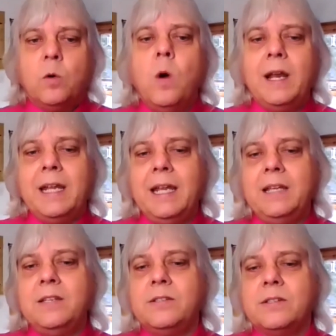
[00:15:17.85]
What
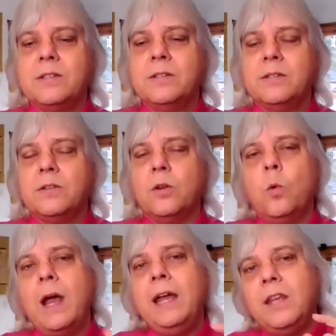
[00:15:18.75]
is the
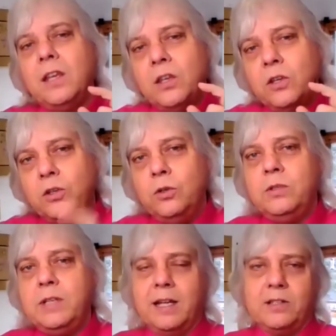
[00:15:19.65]
way that you
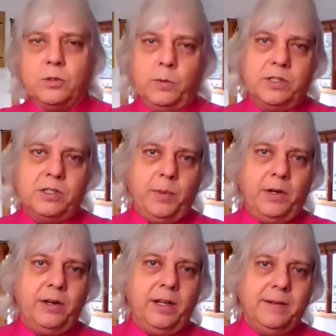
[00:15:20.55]
dance with
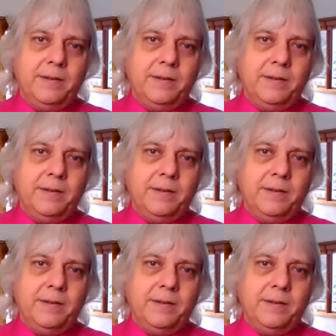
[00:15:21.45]
spirit?